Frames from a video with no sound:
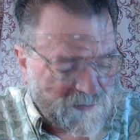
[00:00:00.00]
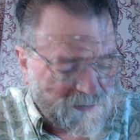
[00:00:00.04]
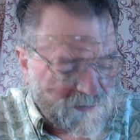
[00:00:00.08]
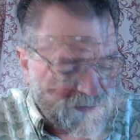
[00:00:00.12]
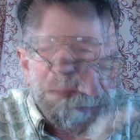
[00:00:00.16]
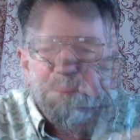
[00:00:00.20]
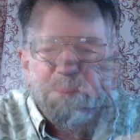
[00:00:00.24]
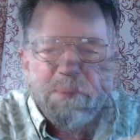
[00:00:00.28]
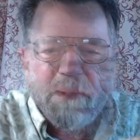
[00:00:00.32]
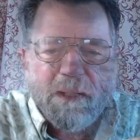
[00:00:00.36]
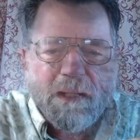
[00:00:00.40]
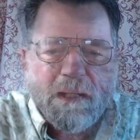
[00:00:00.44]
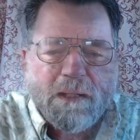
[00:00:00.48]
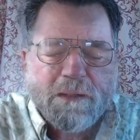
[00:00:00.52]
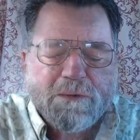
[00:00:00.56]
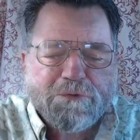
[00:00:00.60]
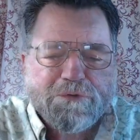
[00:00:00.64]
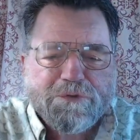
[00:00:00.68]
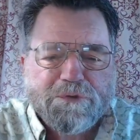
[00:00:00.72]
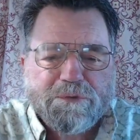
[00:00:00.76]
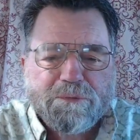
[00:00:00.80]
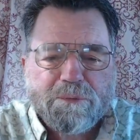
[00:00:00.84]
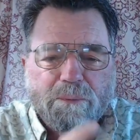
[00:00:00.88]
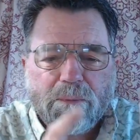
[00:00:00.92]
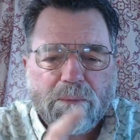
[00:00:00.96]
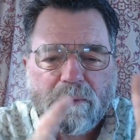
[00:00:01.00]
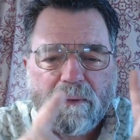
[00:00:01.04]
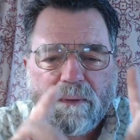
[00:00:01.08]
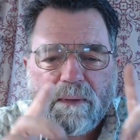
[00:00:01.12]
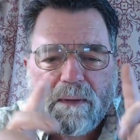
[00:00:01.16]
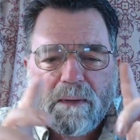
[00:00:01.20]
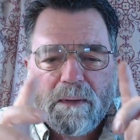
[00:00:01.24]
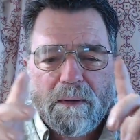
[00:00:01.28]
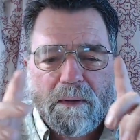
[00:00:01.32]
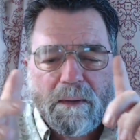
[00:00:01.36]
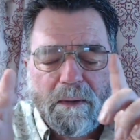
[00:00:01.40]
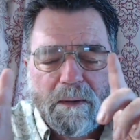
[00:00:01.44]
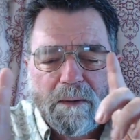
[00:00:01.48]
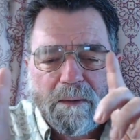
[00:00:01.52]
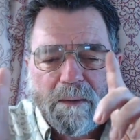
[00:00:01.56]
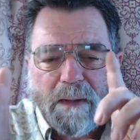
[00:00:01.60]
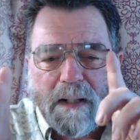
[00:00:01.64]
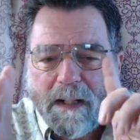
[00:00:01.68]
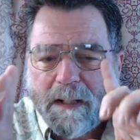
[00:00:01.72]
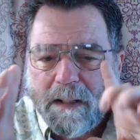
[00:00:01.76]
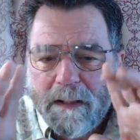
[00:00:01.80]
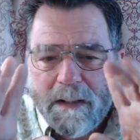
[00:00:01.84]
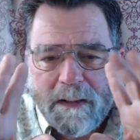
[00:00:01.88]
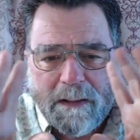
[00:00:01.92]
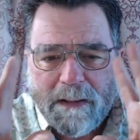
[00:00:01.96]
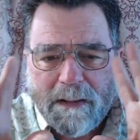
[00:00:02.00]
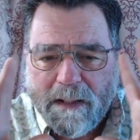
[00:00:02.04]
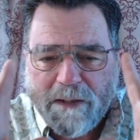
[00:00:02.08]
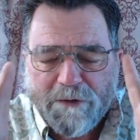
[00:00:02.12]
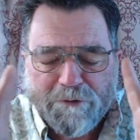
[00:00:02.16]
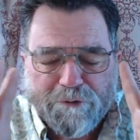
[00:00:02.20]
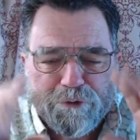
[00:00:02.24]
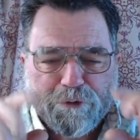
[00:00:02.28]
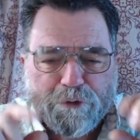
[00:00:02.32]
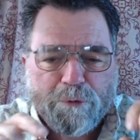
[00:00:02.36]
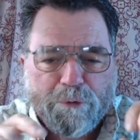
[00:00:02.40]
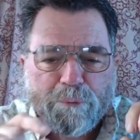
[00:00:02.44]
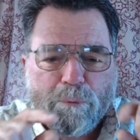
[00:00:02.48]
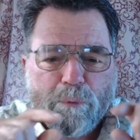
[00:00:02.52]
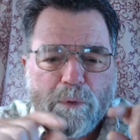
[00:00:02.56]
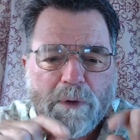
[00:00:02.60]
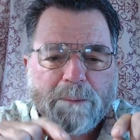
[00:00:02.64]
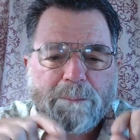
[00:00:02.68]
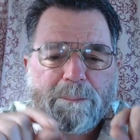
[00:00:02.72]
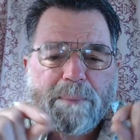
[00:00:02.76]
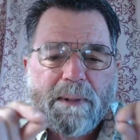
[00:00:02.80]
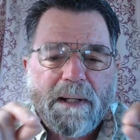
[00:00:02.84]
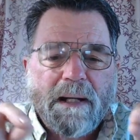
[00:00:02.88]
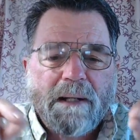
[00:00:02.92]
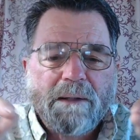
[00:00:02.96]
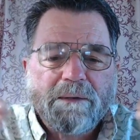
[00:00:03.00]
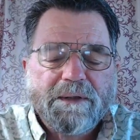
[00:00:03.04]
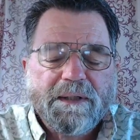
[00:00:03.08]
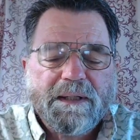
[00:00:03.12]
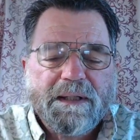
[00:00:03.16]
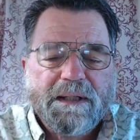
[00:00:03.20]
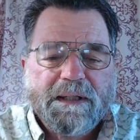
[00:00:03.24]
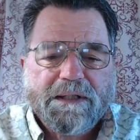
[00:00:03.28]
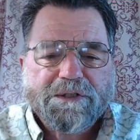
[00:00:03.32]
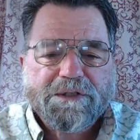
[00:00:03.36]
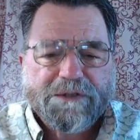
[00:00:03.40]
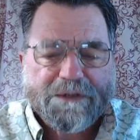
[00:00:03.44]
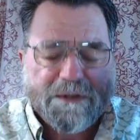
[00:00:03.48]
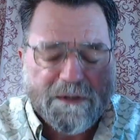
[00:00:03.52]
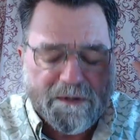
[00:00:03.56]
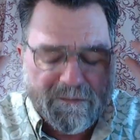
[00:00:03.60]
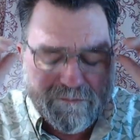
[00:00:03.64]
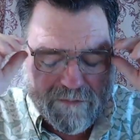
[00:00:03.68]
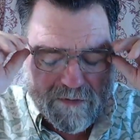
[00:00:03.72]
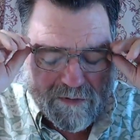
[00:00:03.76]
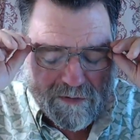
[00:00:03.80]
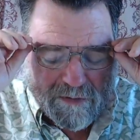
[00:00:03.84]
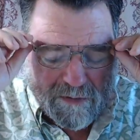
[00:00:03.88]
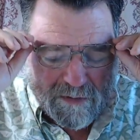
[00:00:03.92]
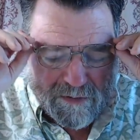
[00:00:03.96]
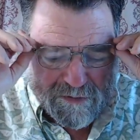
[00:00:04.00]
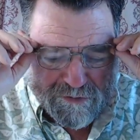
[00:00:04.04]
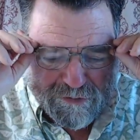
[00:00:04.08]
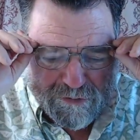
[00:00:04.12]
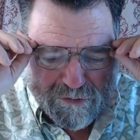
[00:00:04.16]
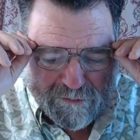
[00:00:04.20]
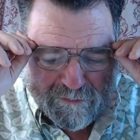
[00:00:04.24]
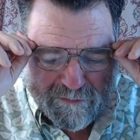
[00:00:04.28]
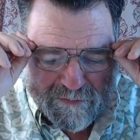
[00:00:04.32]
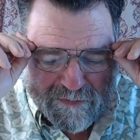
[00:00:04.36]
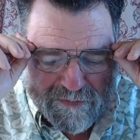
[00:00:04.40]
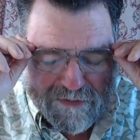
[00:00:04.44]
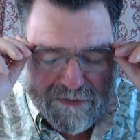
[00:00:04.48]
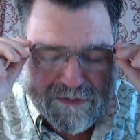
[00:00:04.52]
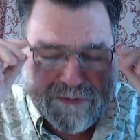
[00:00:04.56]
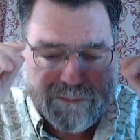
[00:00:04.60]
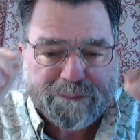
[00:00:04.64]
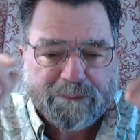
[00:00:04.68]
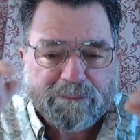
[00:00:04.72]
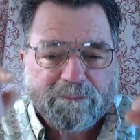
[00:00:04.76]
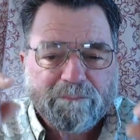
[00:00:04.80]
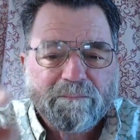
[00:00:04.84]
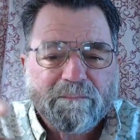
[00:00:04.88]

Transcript: Ten pounds, and I assume one pound to each of the servants.